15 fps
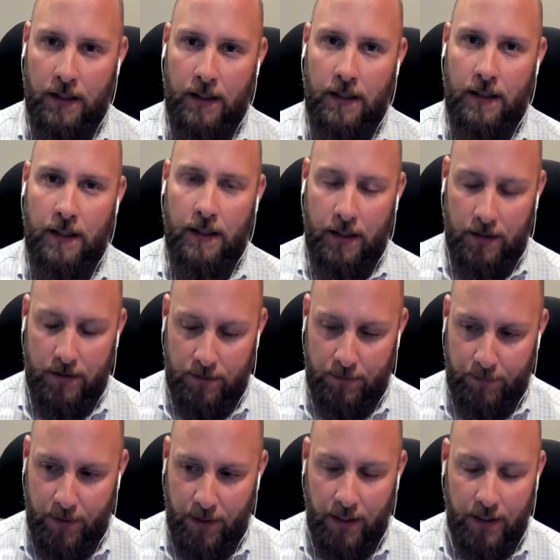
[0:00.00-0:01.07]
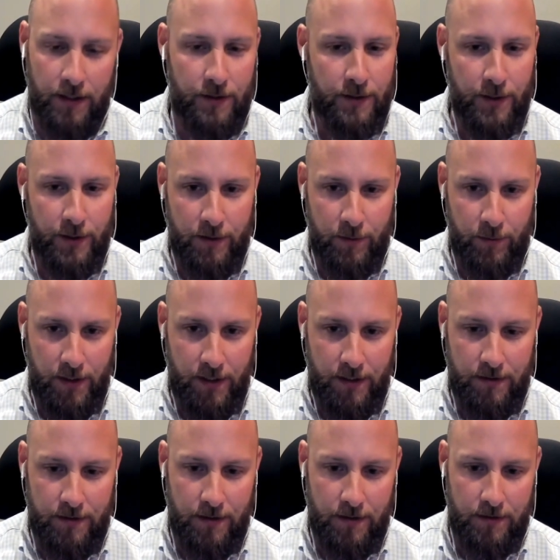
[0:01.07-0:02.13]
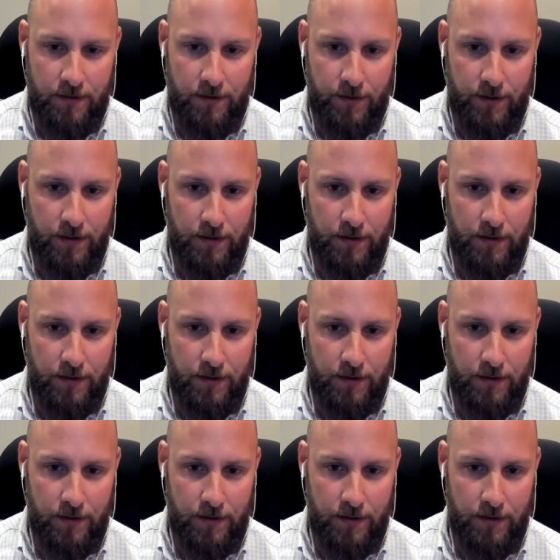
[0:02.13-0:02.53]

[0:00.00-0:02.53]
Yes, but I don't do it the way he says do it.